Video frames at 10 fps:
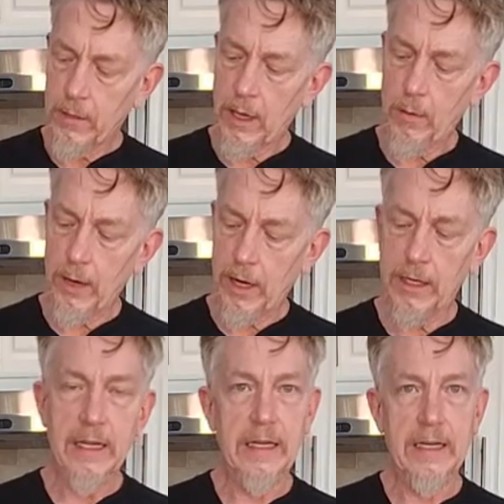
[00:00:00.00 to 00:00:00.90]
That way I
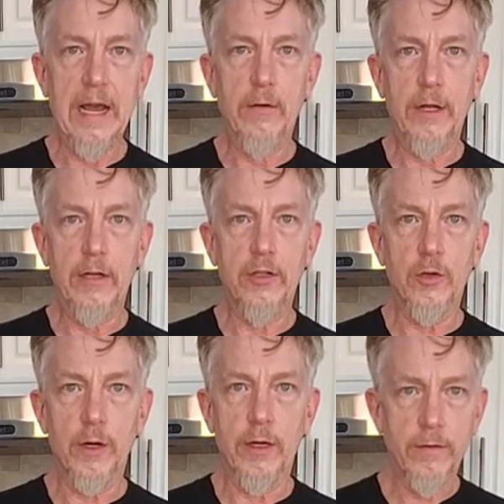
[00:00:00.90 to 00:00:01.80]
can get down
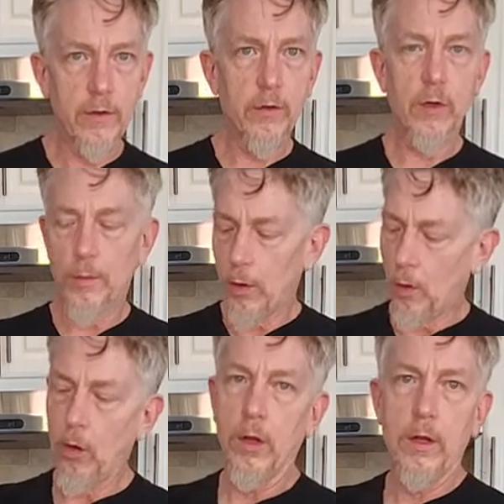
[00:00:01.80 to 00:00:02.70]
into it. If you do it in a
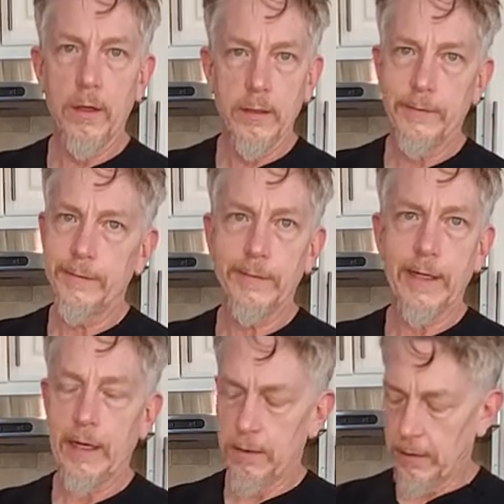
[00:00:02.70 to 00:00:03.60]
bowl,
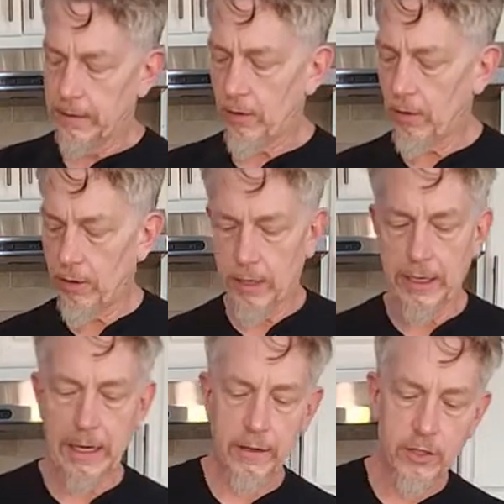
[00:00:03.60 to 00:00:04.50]
now it's harder to
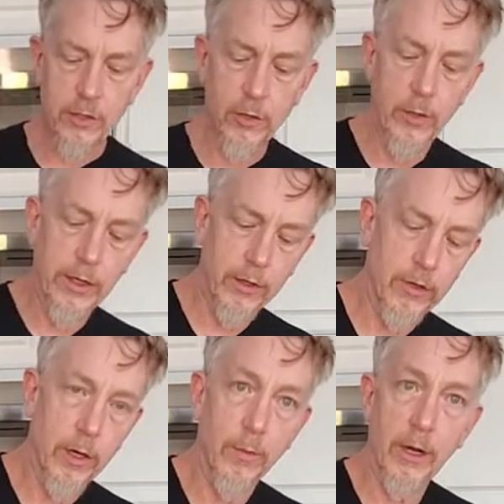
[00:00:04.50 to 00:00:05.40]
get to it when you're
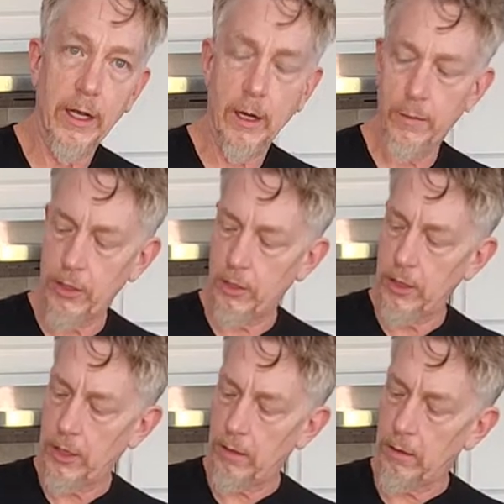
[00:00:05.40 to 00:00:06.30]
trying to bring it up in your
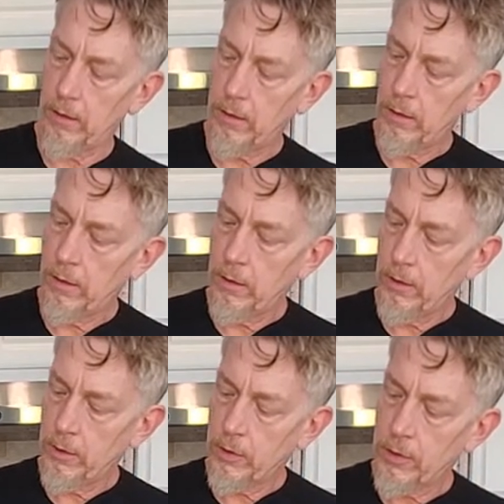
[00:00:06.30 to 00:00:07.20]
needle.
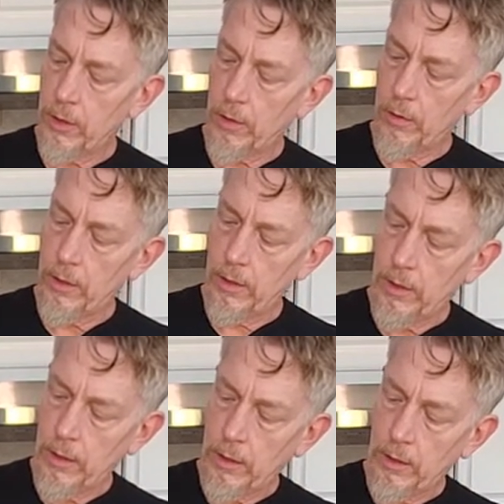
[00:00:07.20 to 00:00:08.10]
So
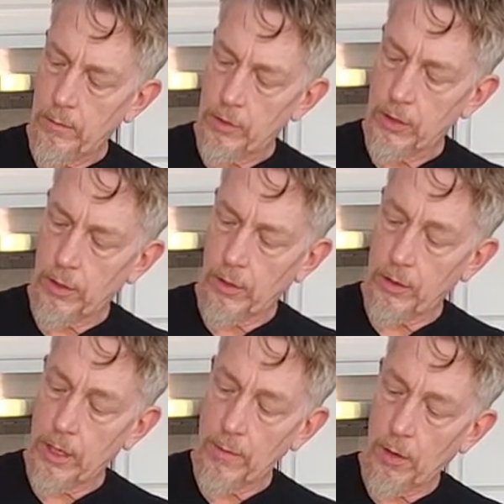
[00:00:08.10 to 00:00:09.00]
I'm just going to
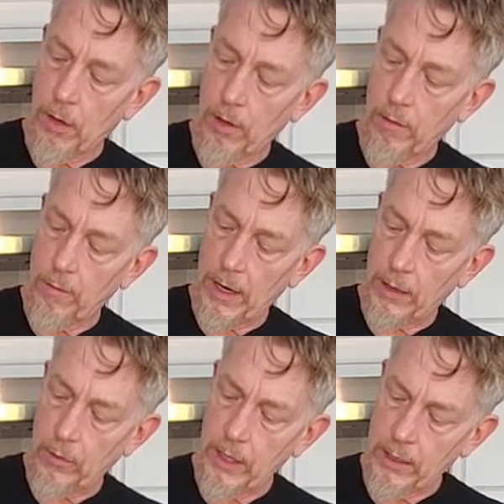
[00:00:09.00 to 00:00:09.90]
dump all of my
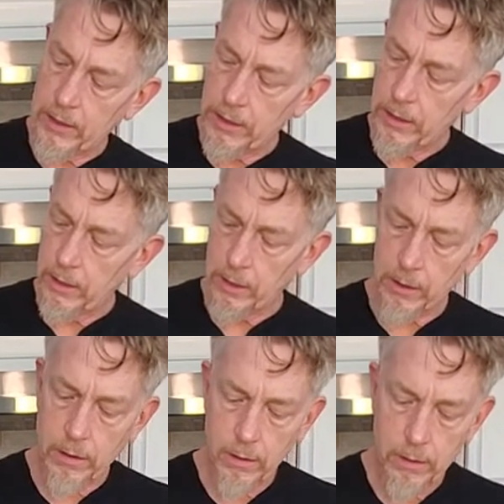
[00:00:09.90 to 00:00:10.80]
ingredients in here.